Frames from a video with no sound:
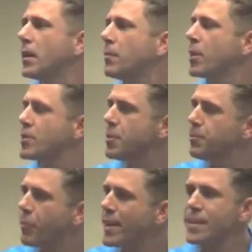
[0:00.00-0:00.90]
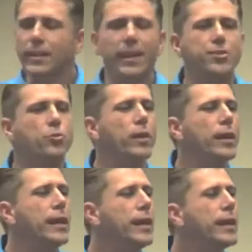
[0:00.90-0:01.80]
because the present is
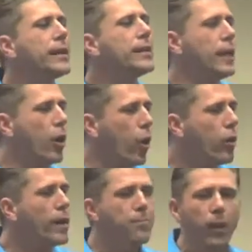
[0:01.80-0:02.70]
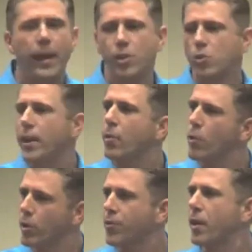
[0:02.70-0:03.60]
really the only place you can
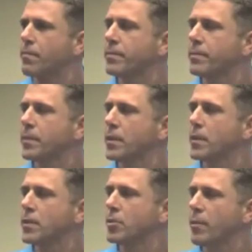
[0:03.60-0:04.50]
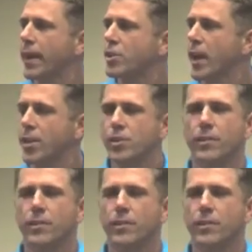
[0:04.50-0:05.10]
work from to make change.